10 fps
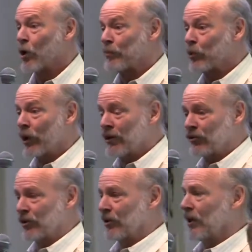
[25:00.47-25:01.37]
or
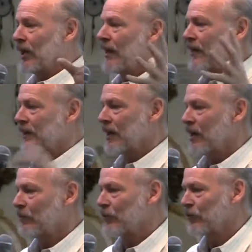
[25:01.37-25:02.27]
pressure that
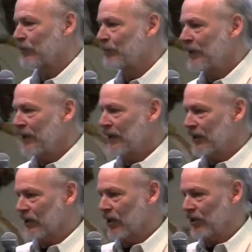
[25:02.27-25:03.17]
comes from being
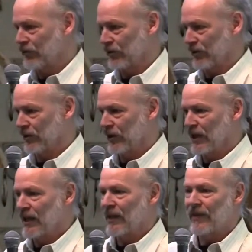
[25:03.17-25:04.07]
in a culture
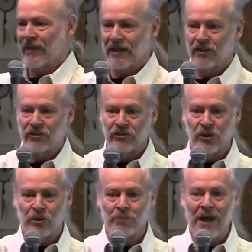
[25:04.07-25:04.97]
that is
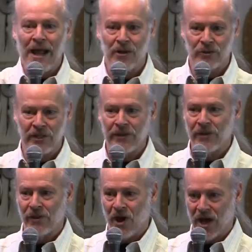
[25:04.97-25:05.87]
so bound
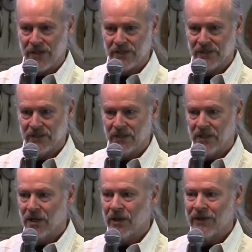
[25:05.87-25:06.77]
in thought.
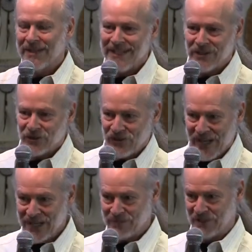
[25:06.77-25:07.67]
The
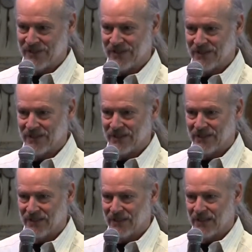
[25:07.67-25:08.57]
entertainment
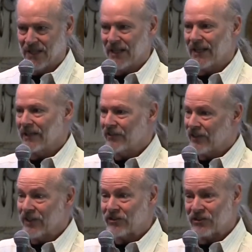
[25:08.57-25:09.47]

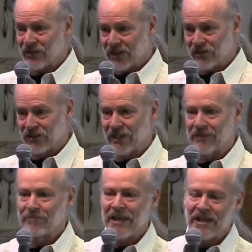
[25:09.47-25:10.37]
is
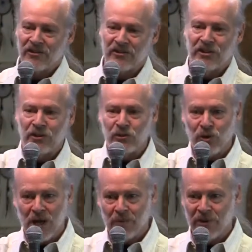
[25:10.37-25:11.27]
essentially based in the
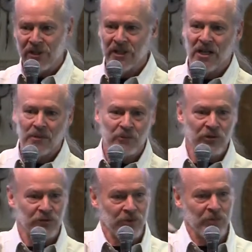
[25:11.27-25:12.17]
drama that
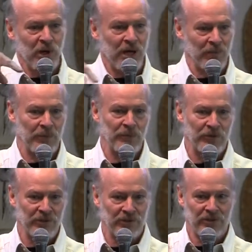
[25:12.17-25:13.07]
comes from
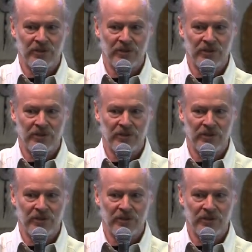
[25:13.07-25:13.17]
problems.